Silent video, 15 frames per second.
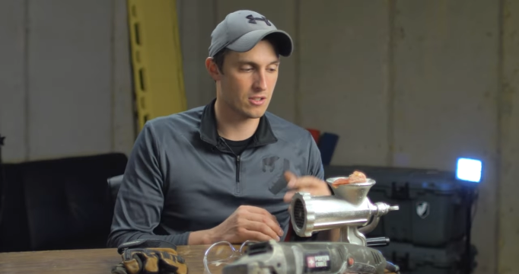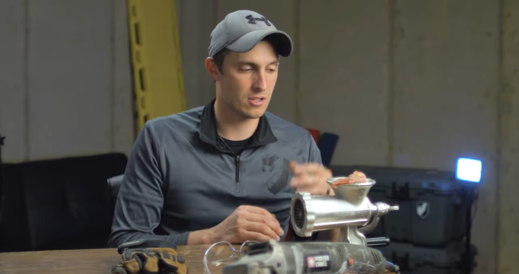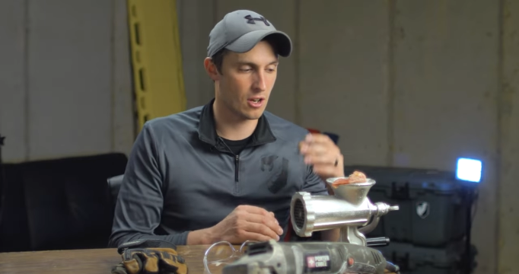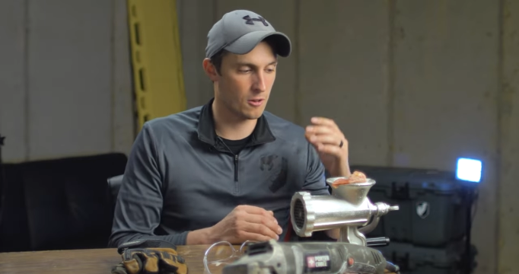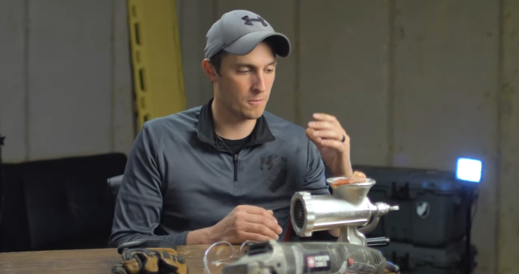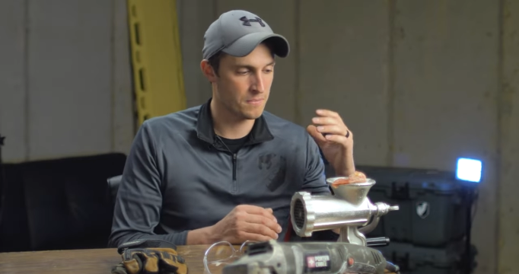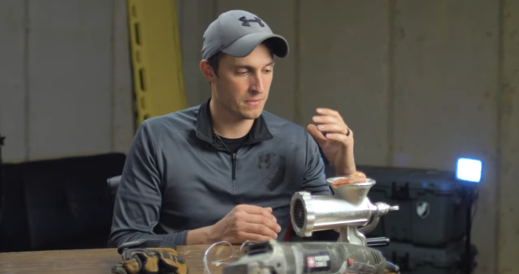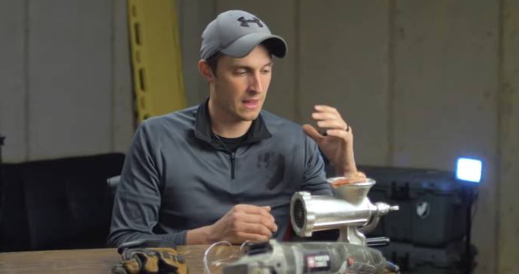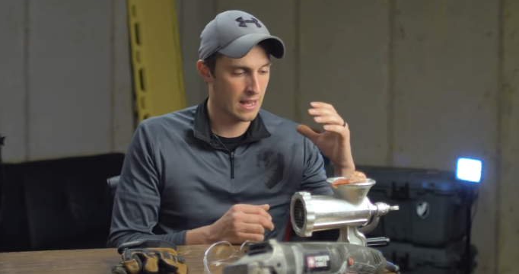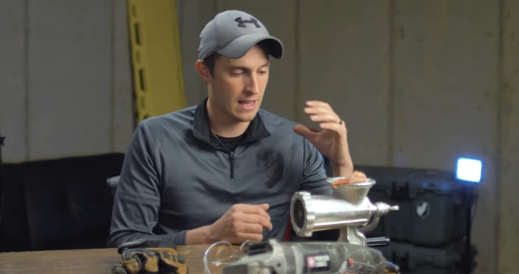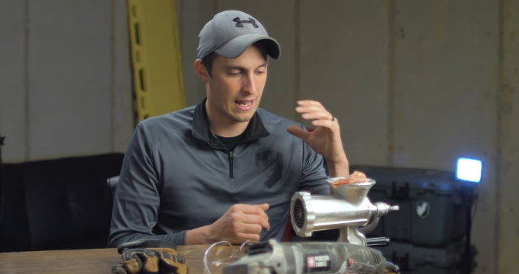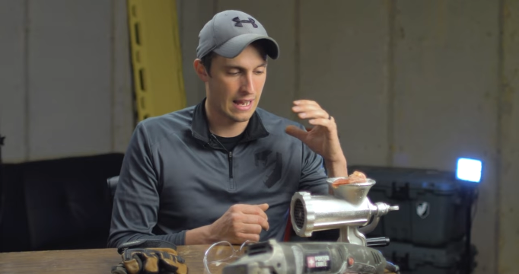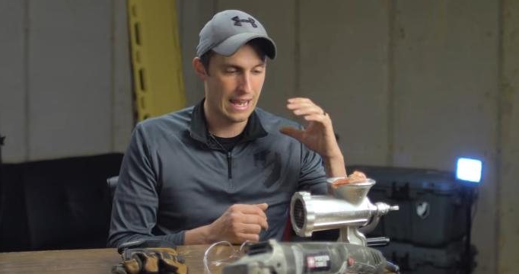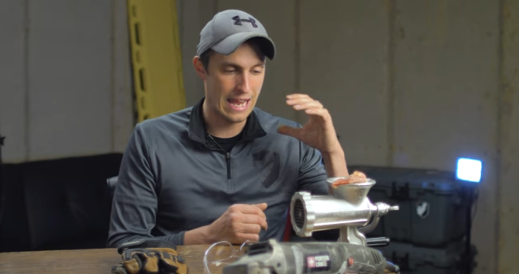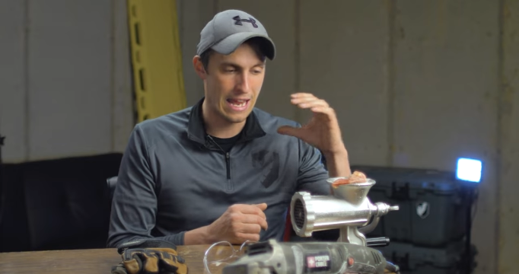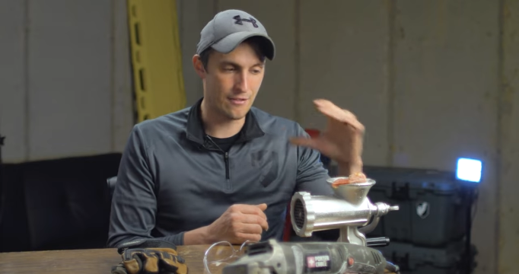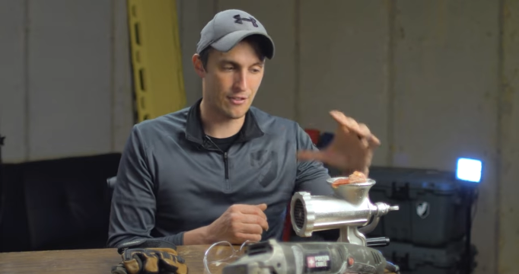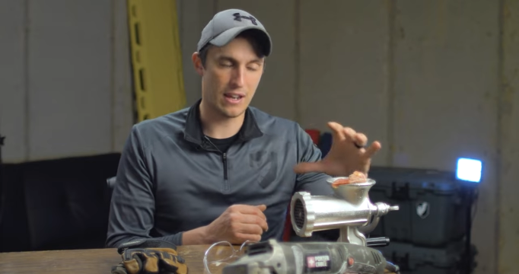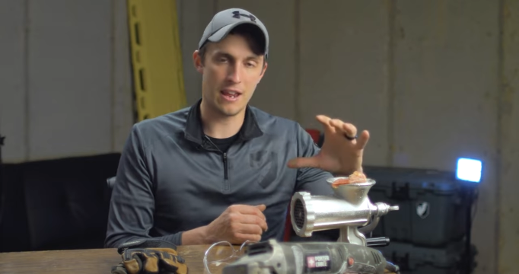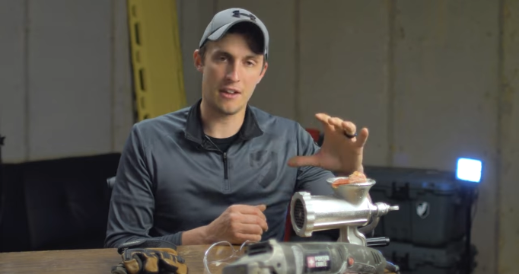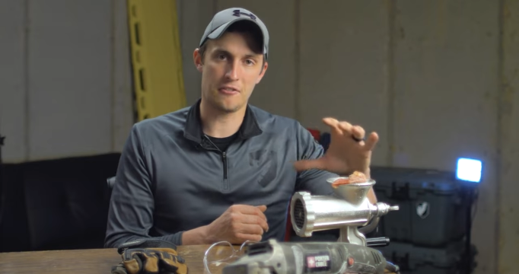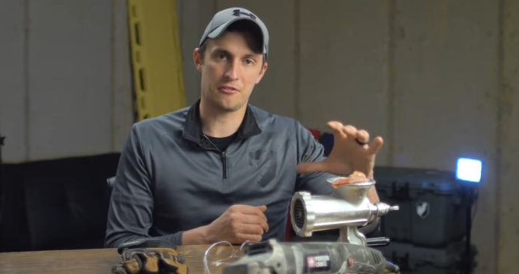So
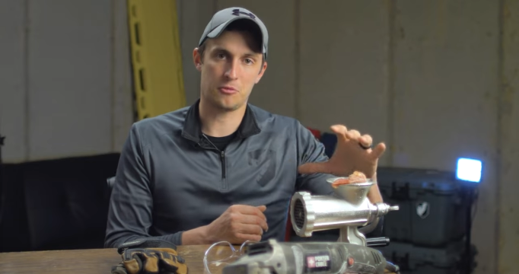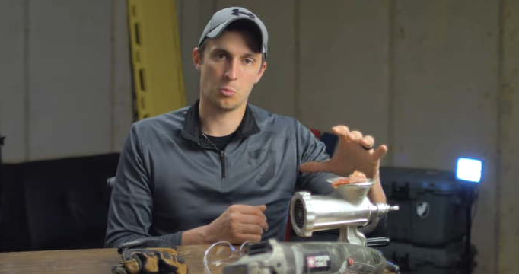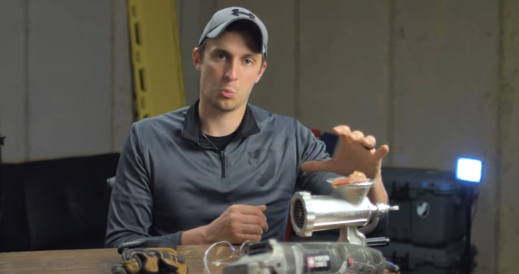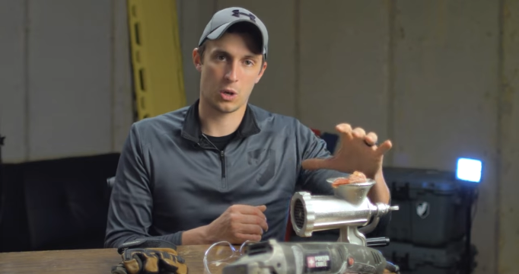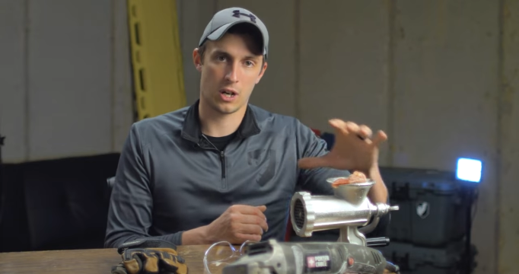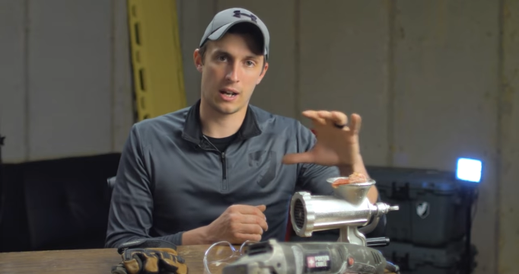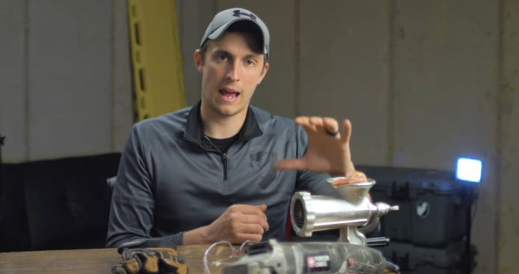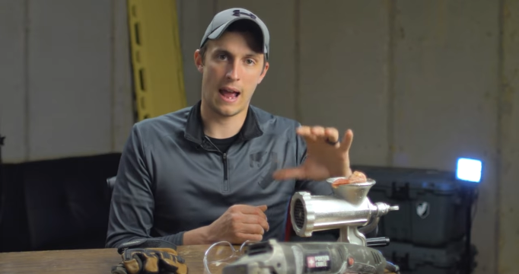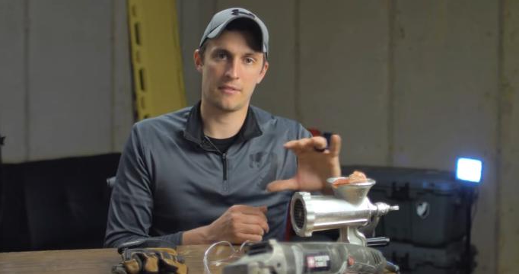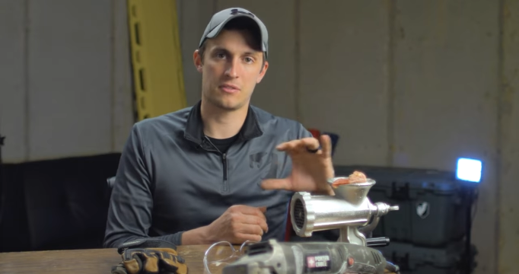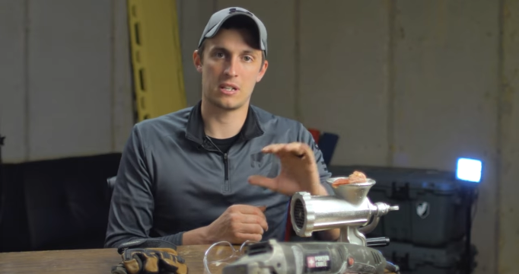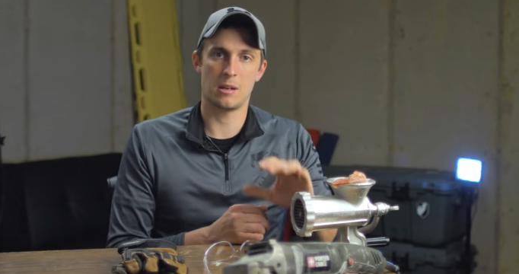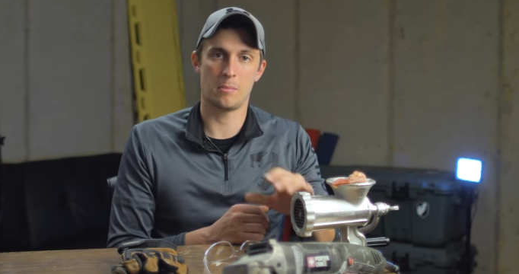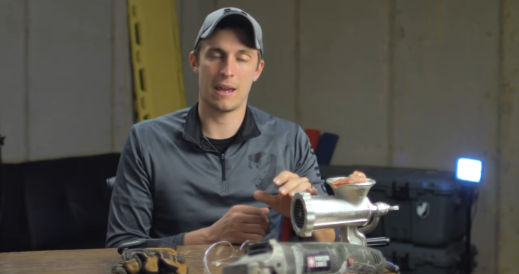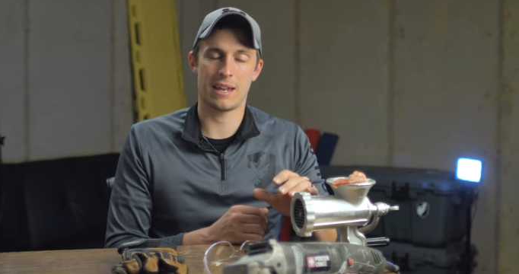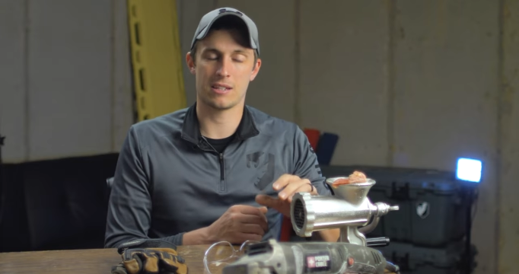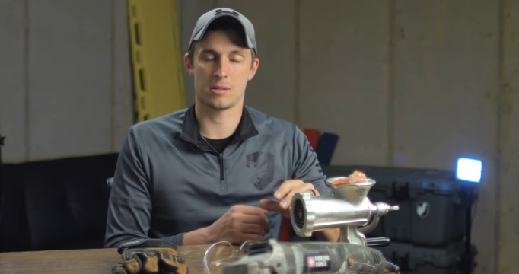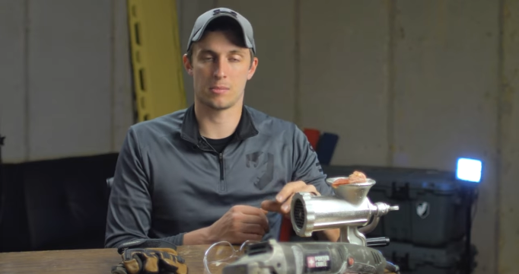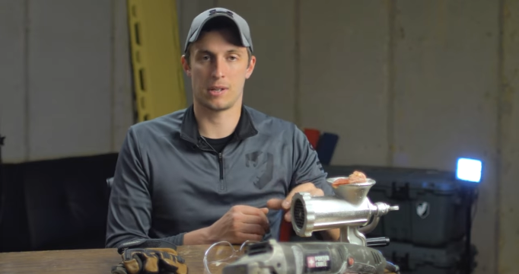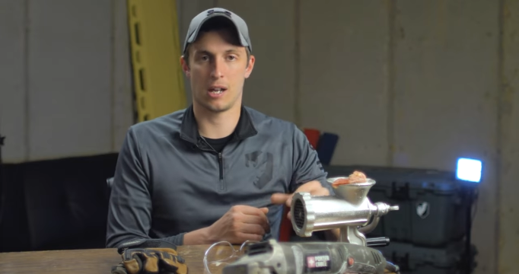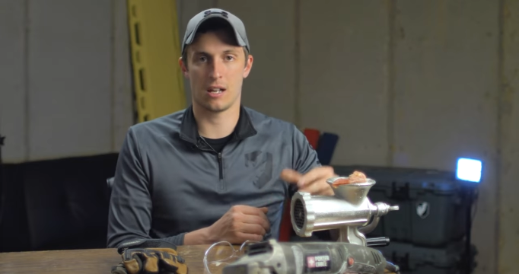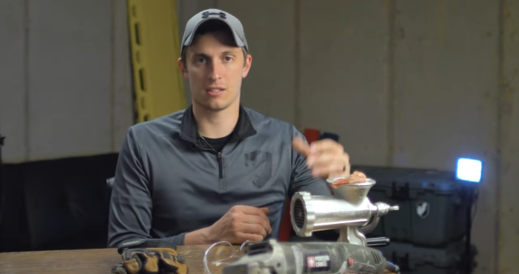even if we're gonna have to end up making
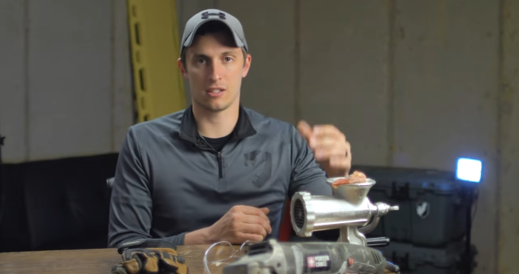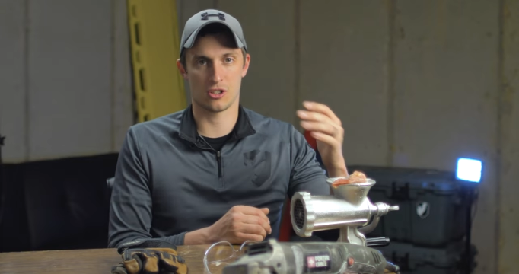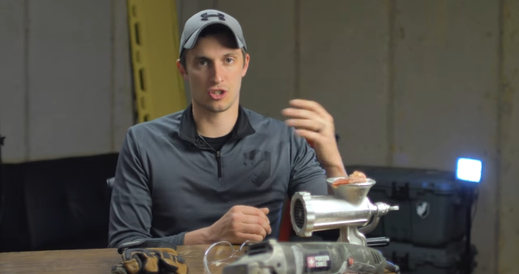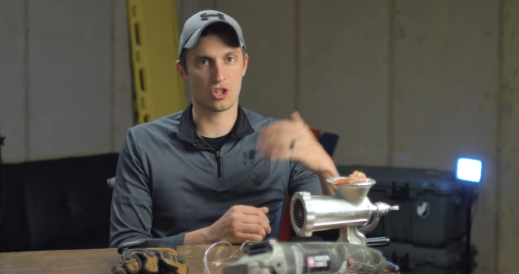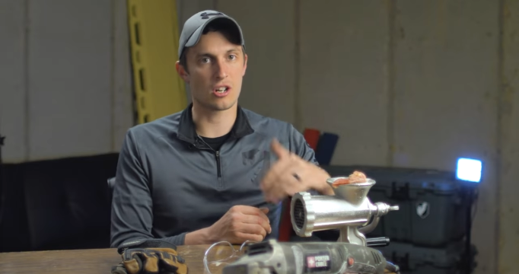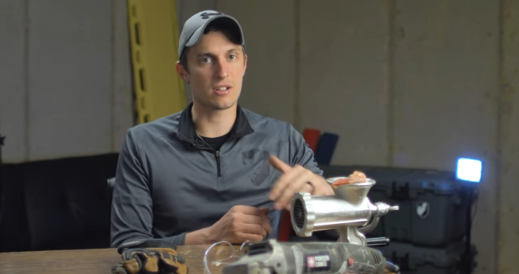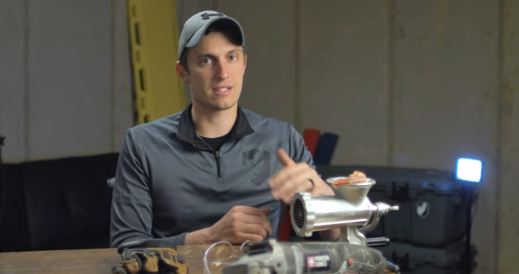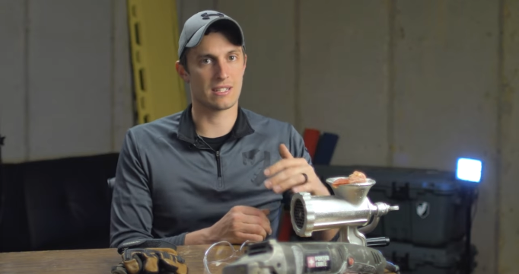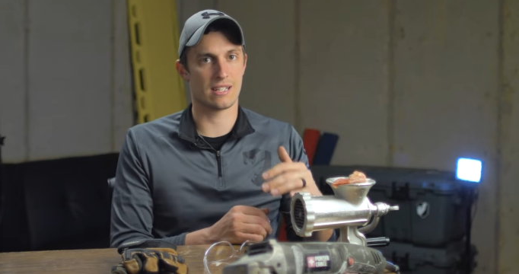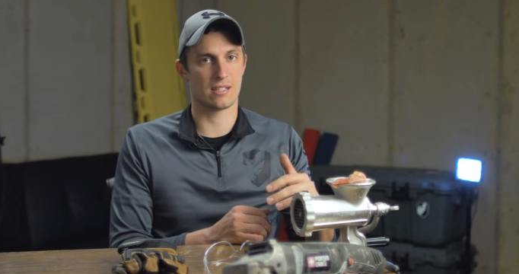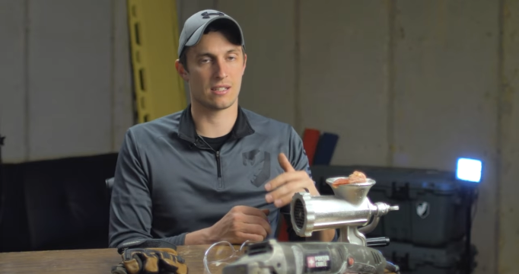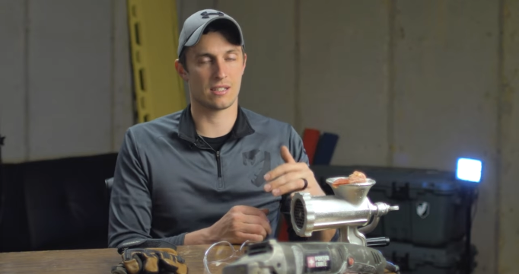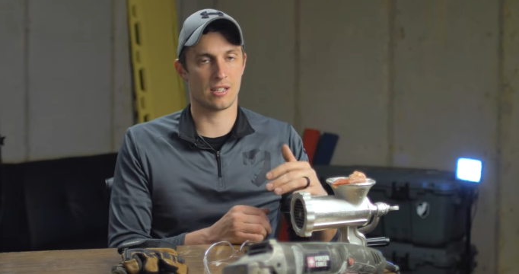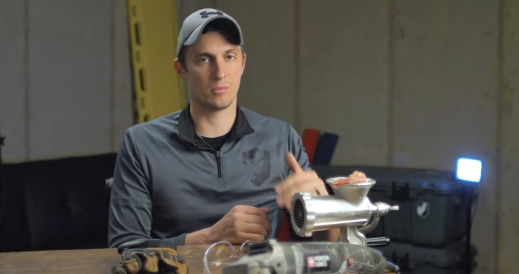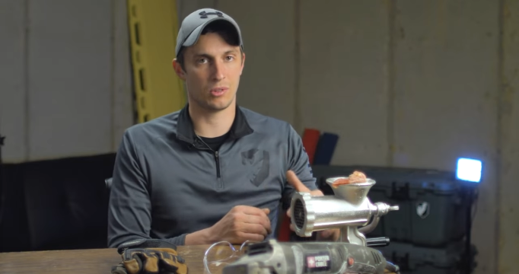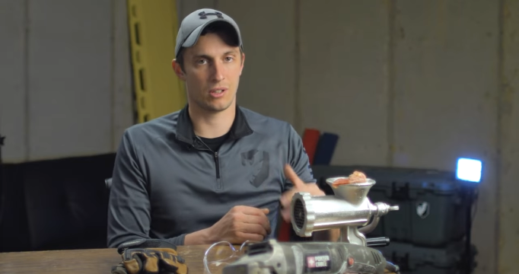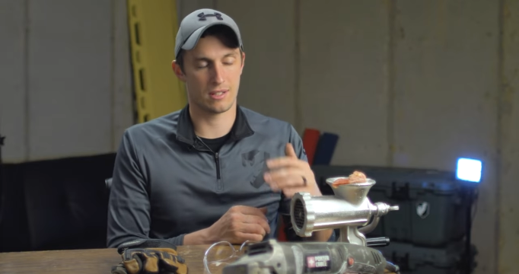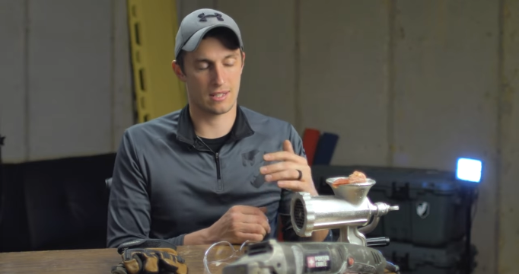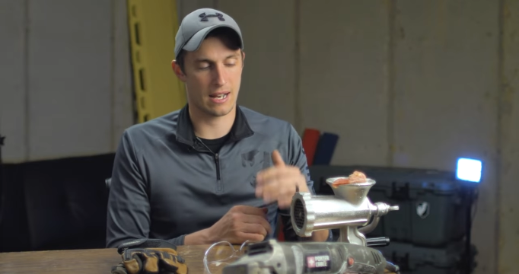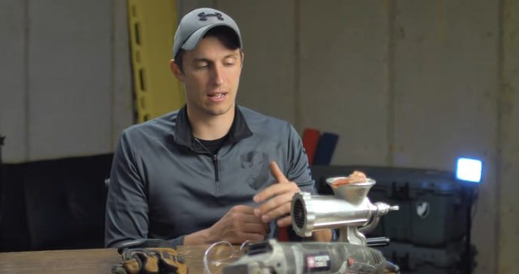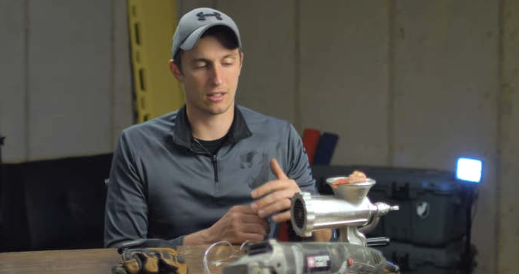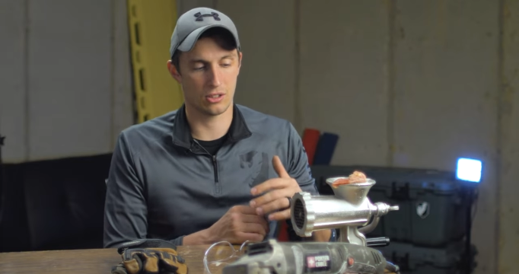some cuts, let's start disassembling and
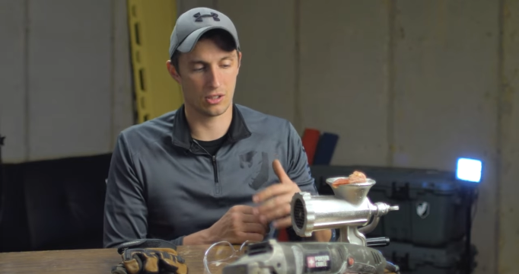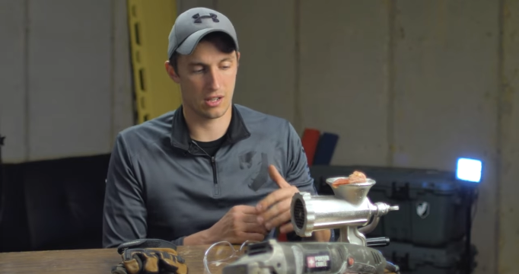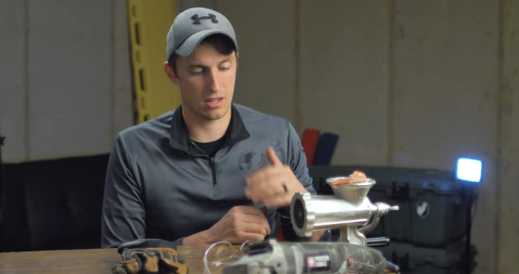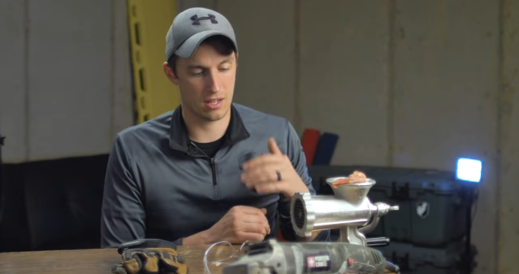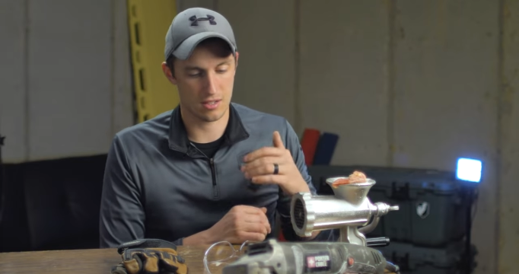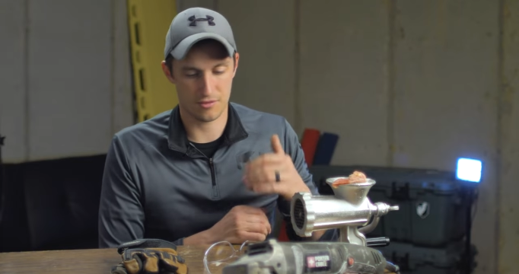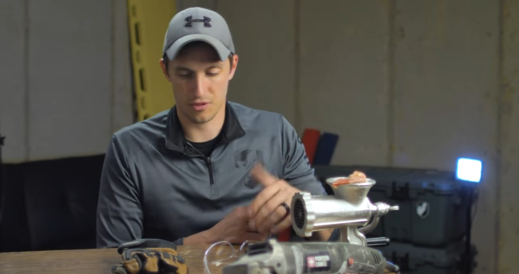taking a look at this